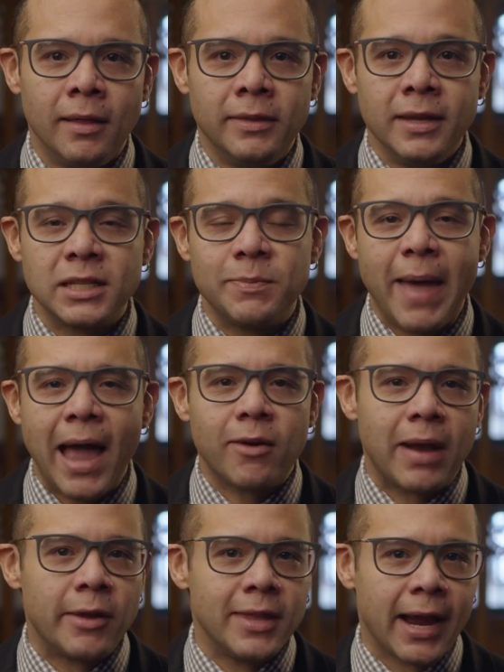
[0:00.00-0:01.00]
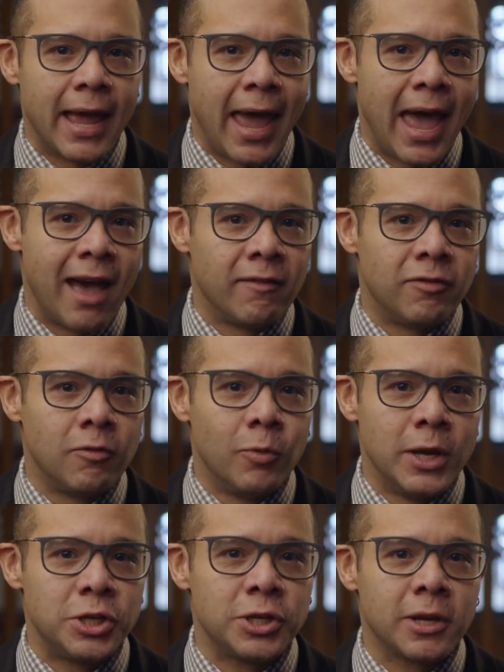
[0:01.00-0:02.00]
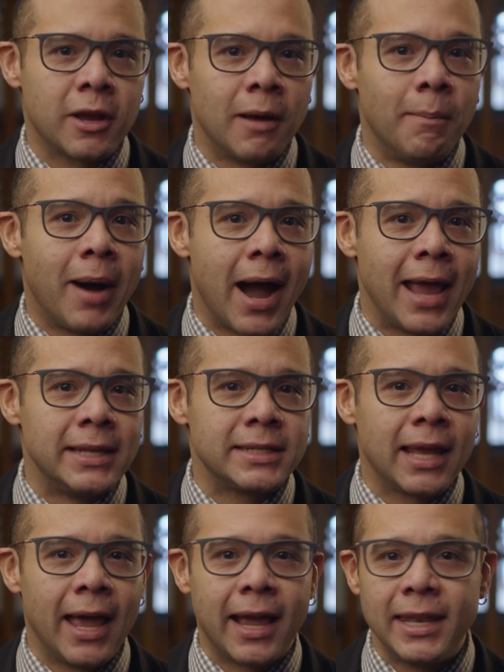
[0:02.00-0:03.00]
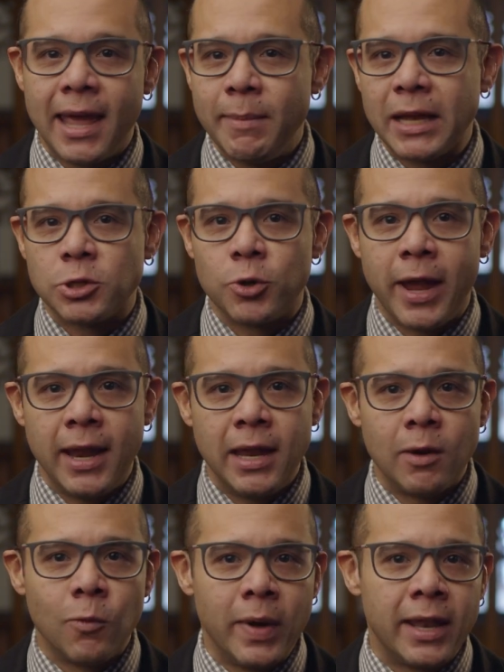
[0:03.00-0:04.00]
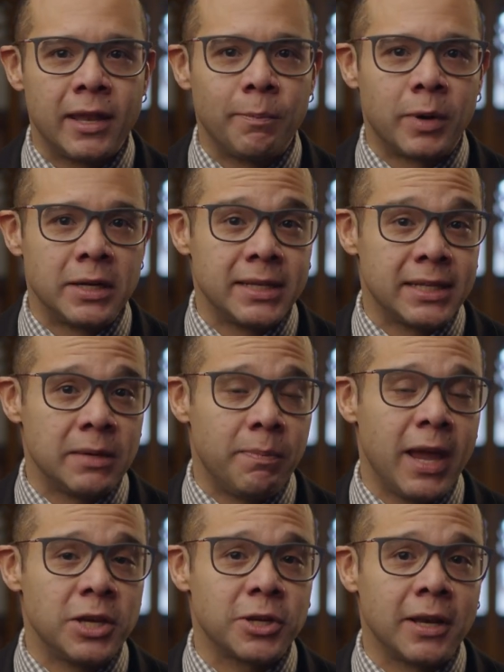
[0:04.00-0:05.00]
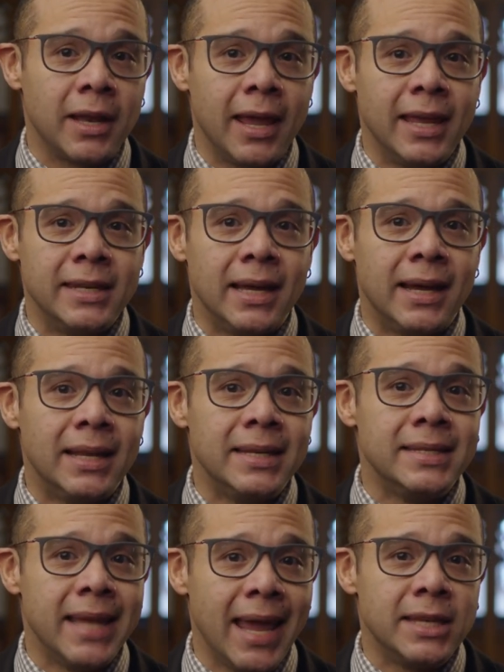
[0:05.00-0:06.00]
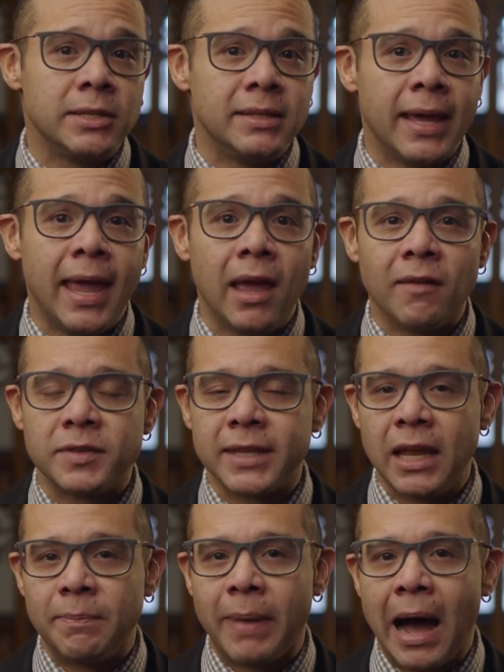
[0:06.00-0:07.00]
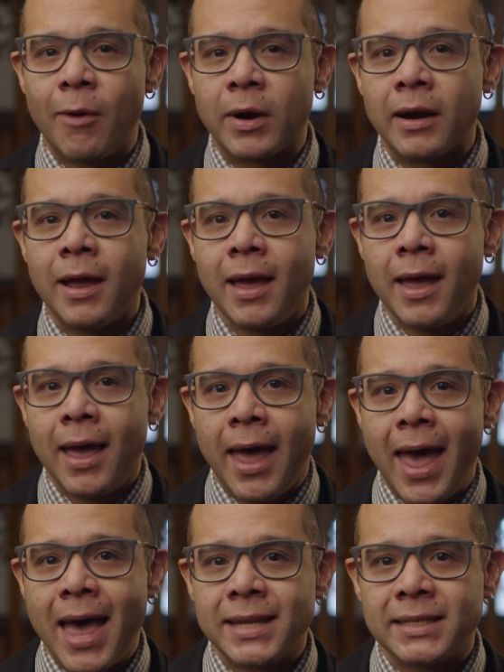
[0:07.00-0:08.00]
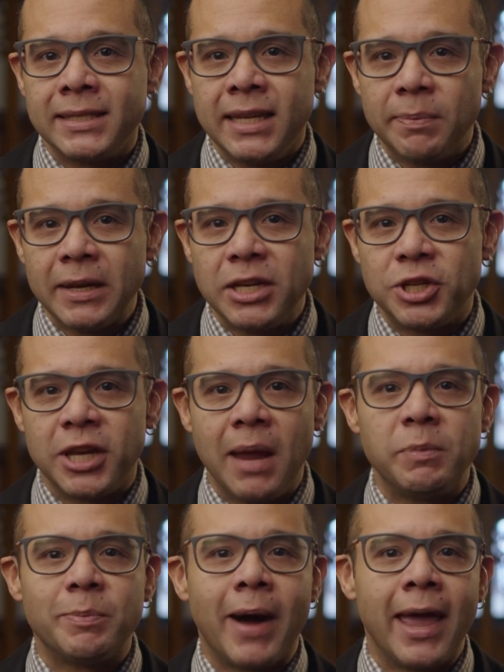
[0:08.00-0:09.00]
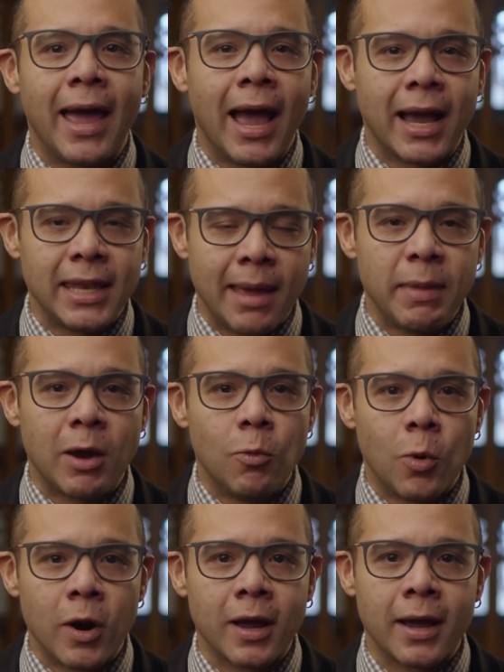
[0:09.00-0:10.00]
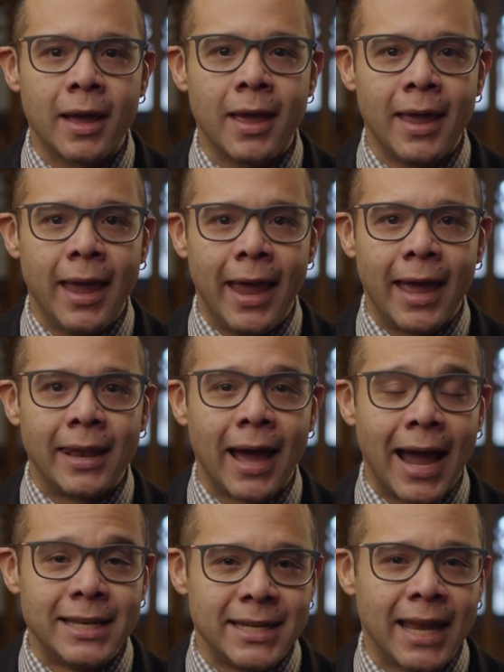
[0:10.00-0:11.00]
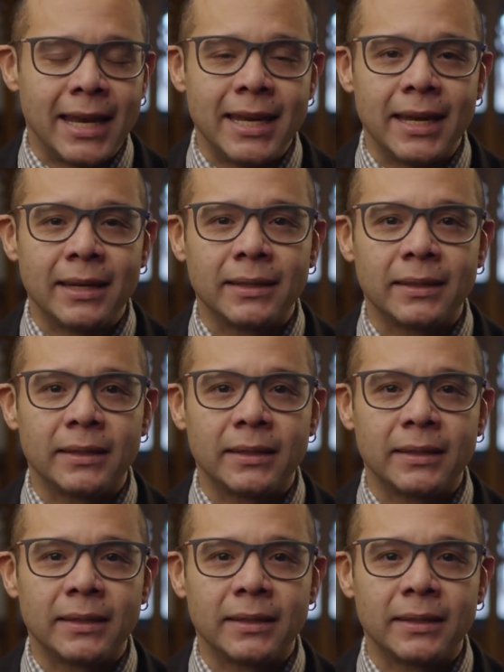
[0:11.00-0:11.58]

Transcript: This background that I have, which combines academic training with participation in the day-to-day of state power, has deeply shaped my academic work and identity.